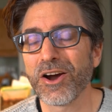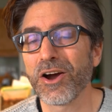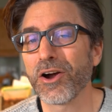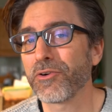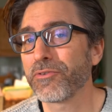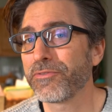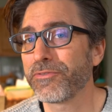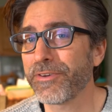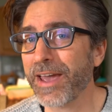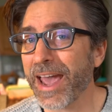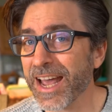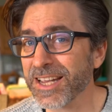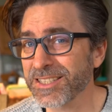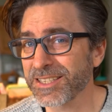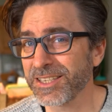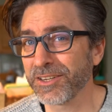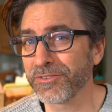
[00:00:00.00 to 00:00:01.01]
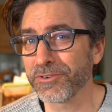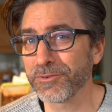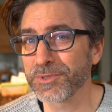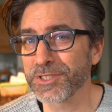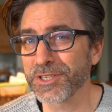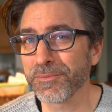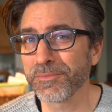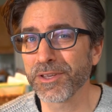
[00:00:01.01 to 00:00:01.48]
are fasting from
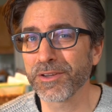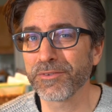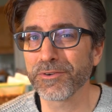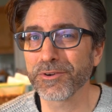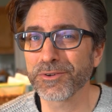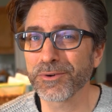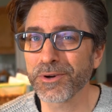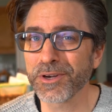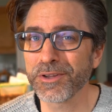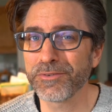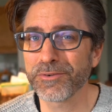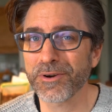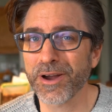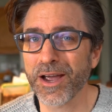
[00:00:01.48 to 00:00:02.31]
something for 24